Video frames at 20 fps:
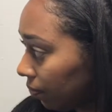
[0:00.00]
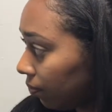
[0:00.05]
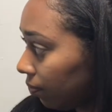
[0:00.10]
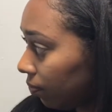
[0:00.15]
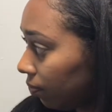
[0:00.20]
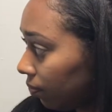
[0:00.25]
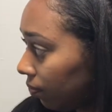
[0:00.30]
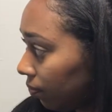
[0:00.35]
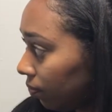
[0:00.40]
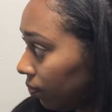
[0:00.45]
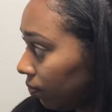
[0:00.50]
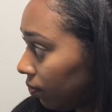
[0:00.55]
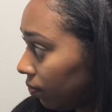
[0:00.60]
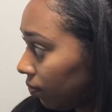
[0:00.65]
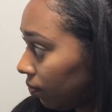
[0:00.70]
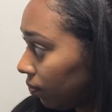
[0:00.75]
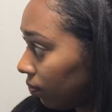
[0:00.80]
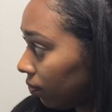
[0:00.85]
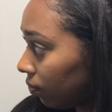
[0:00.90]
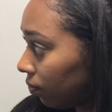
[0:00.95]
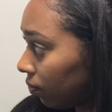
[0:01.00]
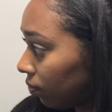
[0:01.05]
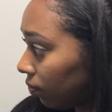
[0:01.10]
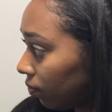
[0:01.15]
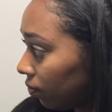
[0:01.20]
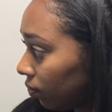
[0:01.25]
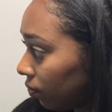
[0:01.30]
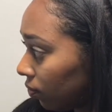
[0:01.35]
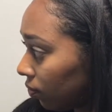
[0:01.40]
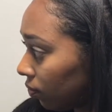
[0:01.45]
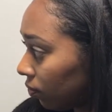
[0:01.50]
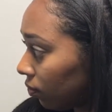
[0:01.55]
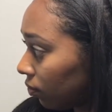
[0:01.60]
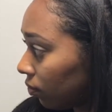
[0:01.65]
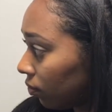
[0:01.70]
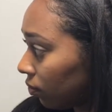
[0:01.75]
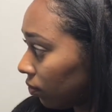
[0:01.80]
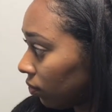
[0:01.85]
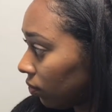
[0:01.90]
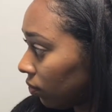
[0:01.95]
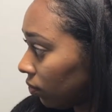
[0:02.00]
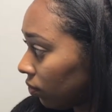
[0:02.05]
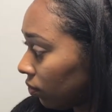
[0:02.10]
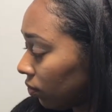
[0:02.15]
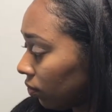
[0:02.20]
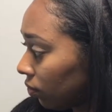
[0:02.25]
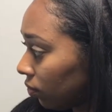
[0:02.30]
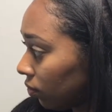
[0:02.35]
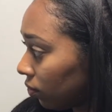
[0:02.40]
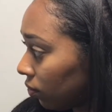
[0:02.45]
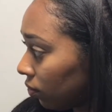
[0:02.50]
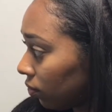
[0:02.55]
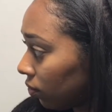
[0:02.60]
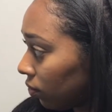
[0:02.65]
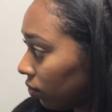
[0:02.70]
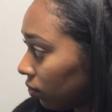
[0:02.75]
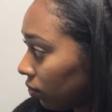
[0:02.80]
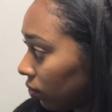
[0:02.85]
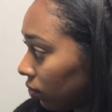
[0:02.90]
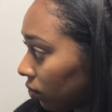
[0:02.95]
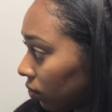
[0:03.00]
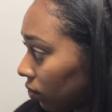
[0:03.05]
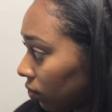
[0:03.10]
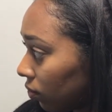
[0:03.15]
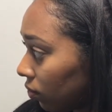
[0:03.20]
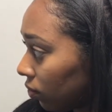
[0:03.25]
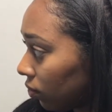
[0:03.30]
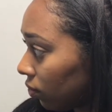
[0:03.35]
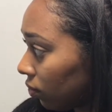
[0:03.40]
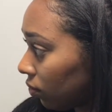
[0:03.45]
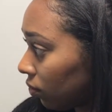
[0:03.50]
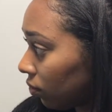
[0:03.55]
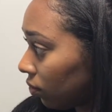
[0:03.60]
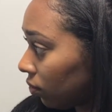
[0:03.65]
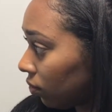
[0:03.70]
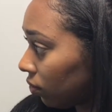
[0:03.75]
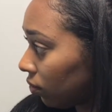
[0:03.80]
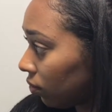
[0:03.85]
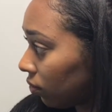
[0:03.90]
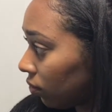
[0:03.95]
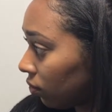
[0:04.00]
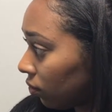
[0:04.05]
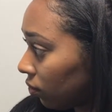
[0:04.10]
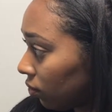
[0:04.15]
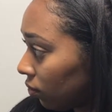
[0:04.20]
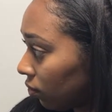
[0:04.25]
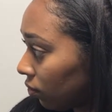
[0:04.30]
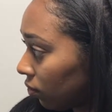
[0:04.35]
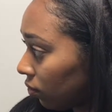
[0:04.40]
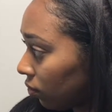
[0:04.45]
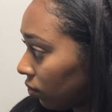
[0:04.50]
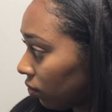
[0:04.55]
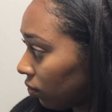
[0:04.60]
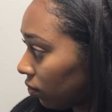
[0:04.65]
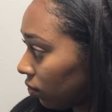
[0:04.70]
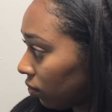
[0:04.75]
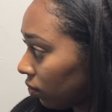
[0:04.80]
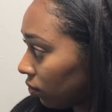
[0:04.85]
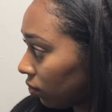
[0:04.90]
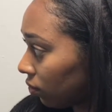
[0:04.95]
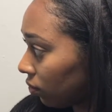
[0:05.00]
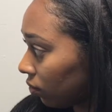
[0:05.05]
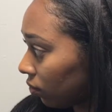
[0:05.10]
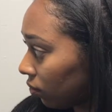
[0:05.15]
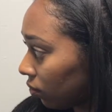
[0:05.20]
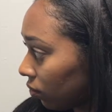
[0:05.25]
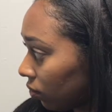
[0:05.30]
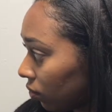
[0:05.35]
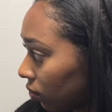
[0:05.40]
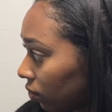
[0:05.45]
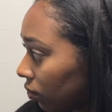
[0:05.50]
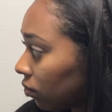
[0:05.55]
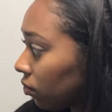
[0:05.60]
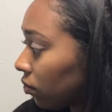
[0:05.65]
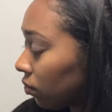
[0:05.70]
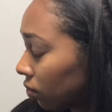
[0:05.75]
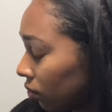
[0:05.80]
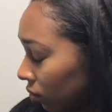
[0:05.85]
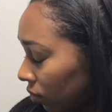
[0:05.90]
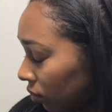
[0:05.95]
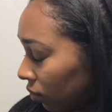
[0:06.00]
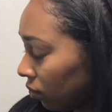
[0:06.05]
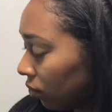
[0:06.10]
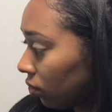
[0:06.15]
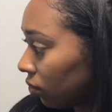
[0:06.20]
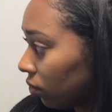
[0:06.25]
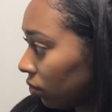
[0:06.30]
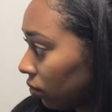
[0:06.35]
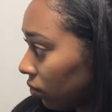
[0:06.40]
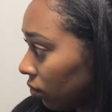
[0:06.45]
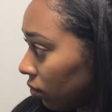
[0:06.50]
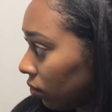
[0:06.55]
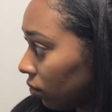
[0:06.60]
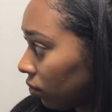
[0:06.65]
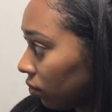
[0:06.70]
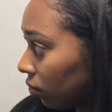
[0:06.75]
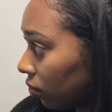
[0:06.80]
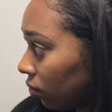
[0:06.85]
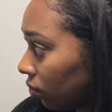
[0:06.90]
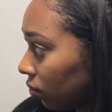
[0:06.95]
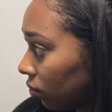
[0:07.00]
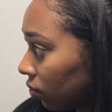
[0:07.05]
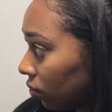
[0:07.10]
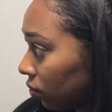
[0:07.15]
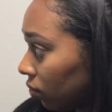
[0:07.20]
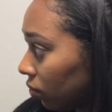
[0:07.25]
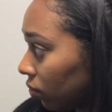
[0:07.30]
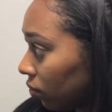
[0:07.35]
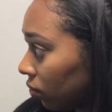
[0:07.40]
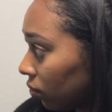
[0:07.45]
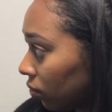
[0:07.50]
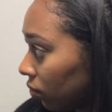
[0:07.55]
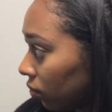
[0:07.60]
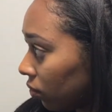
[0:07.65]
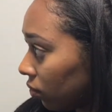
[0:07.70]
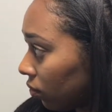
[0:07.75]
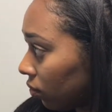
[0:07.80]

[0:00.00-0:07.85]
The person shown says nothing.